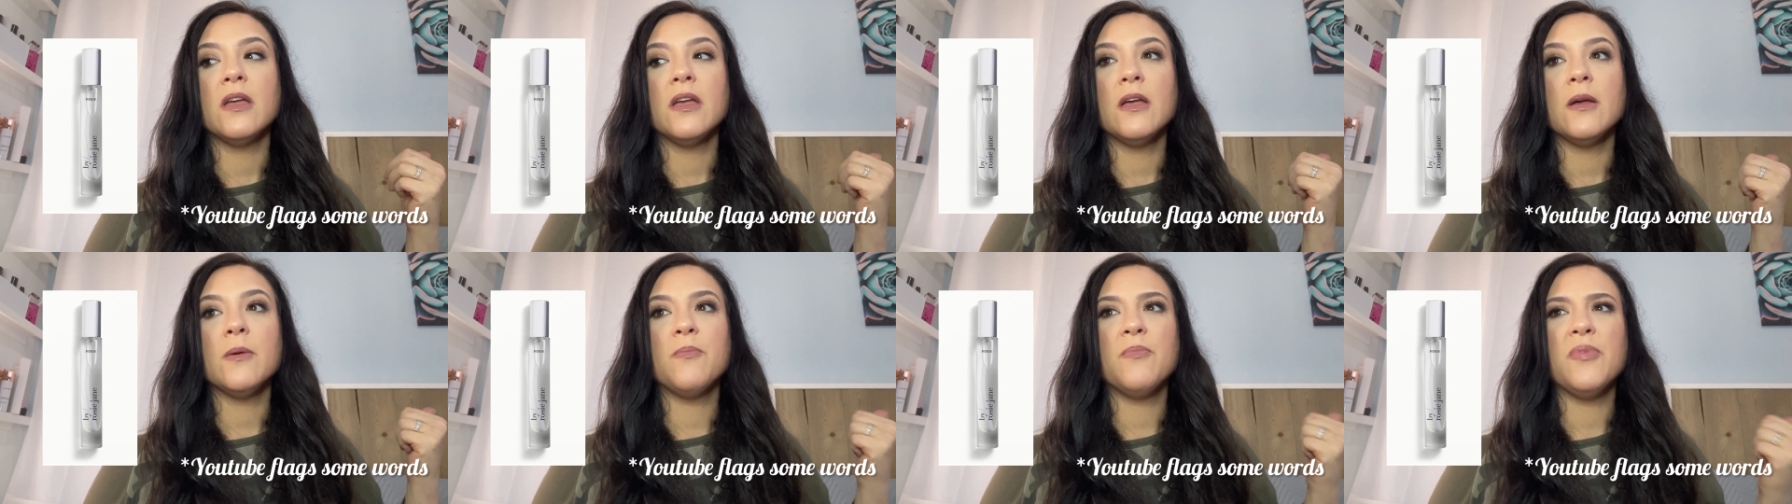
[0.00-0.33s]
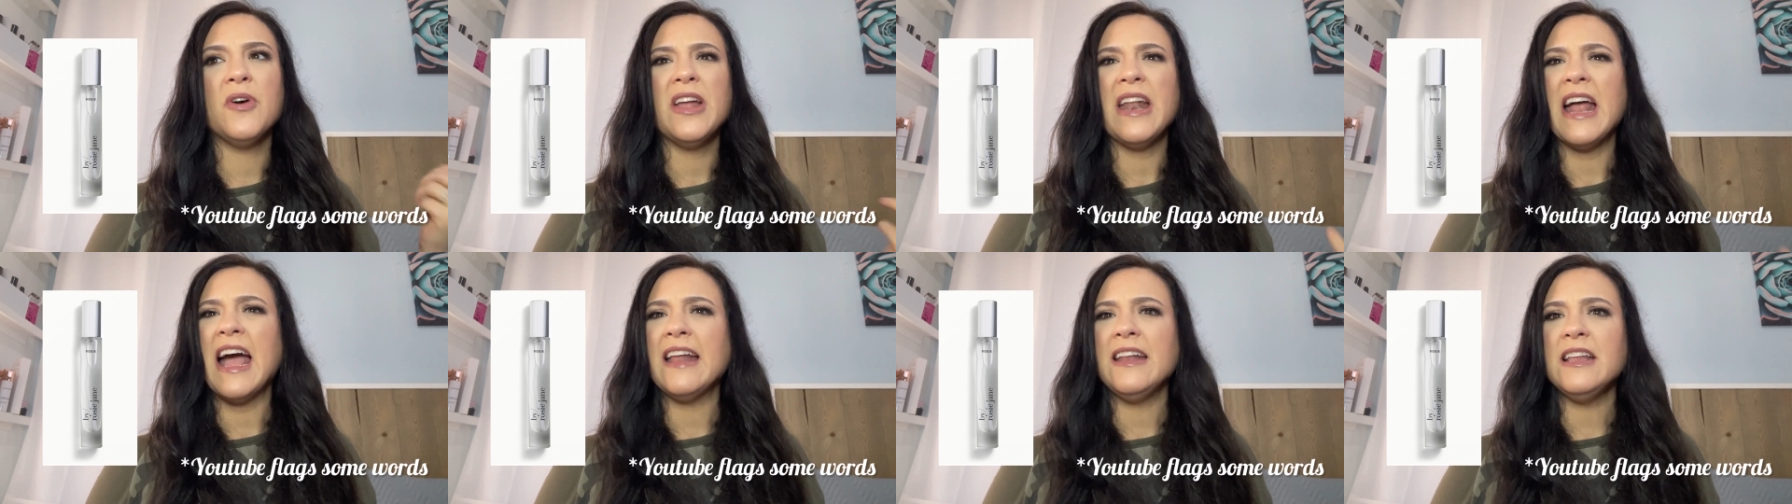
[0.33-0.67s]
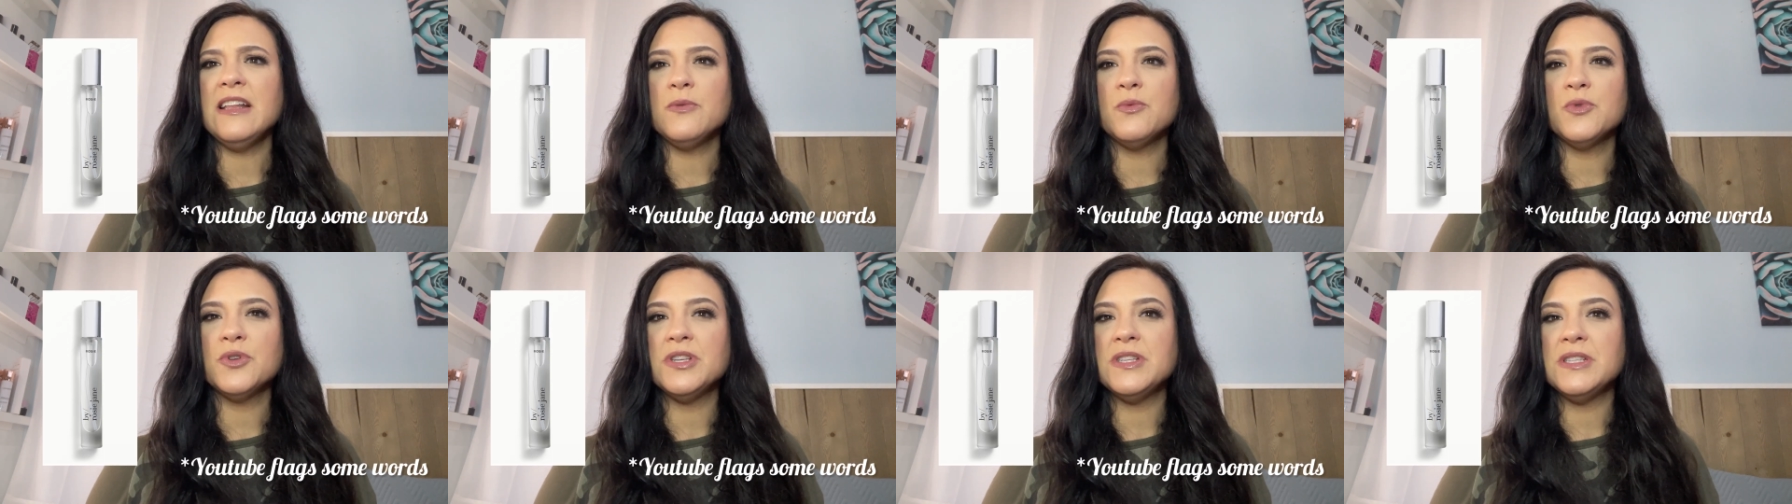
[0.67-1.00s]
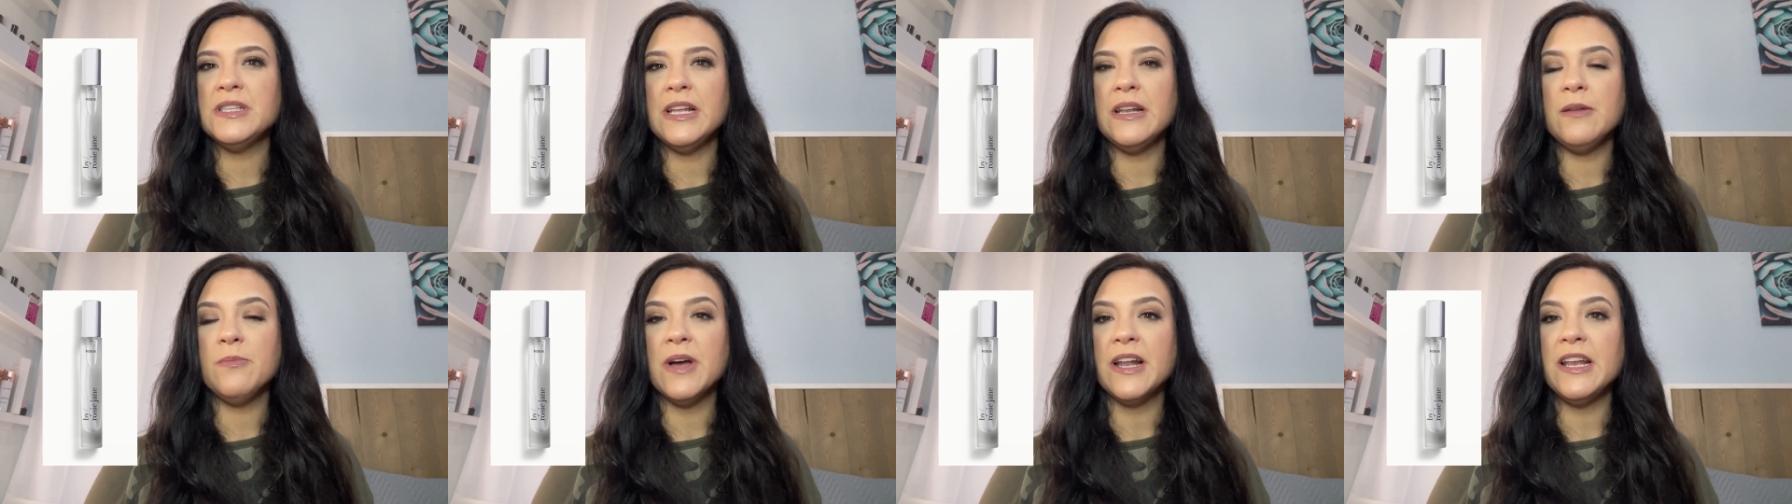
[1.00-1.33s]
but I didn't really
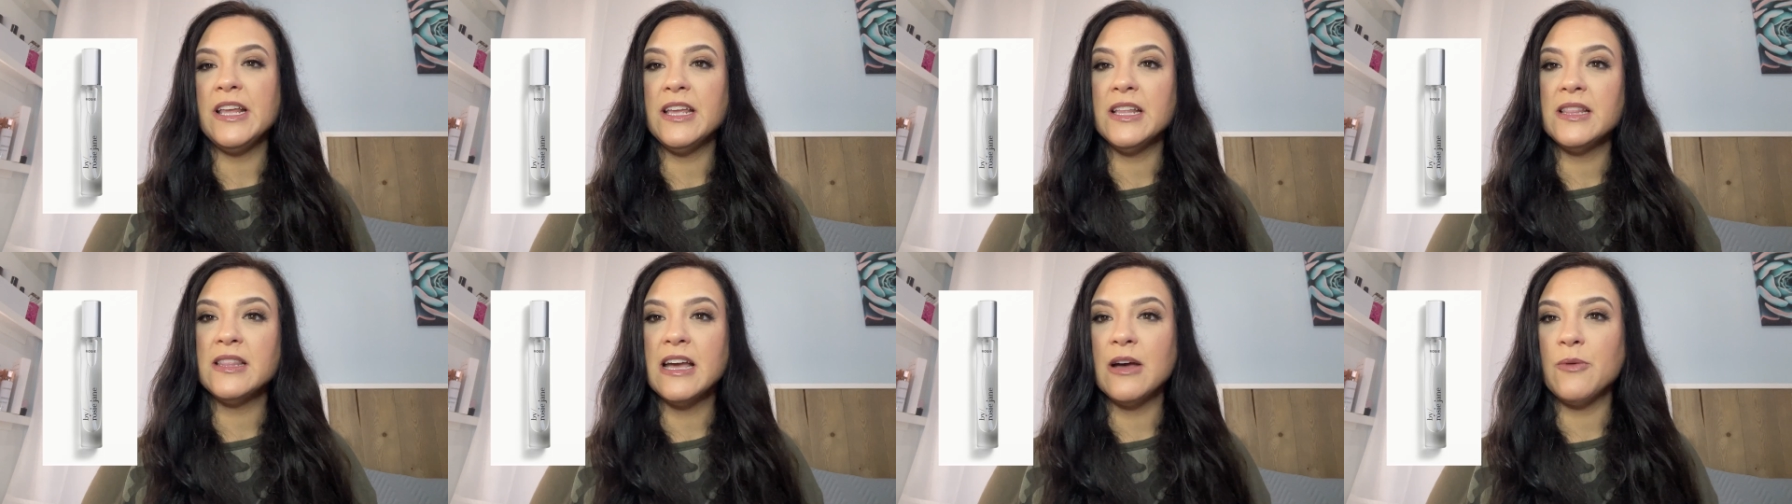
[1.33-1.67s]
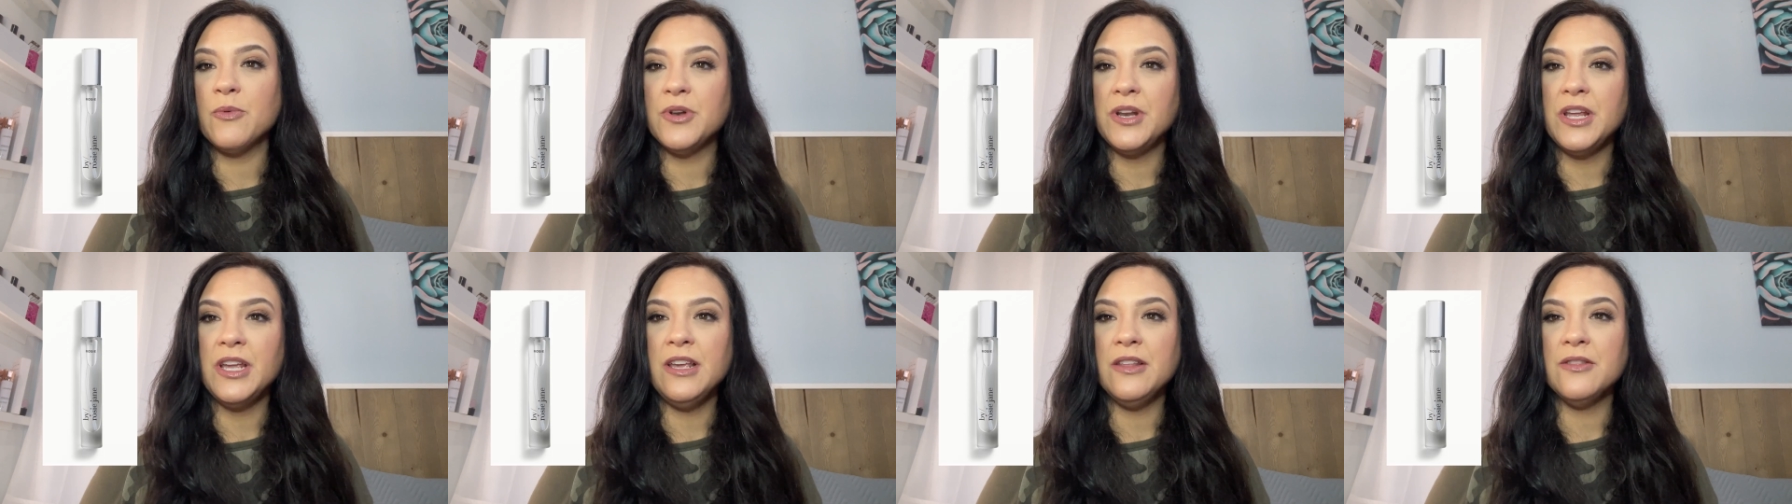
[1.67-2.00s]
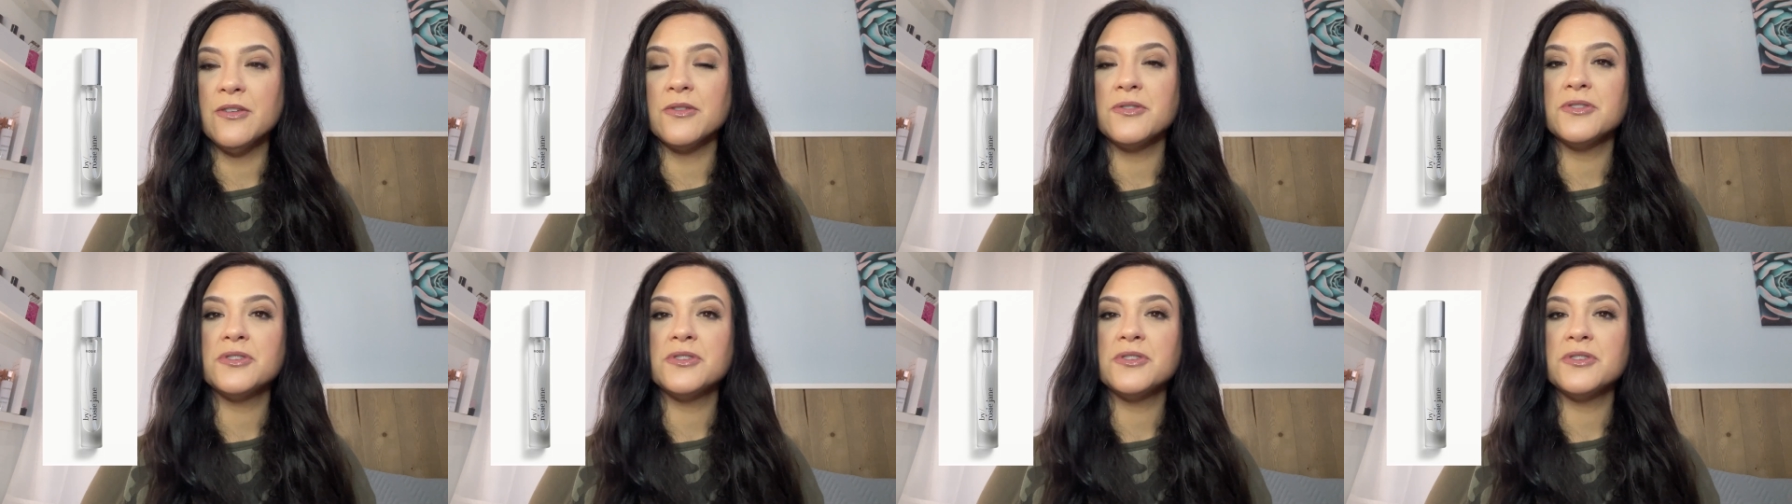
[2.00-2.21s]
see anybody get that one either.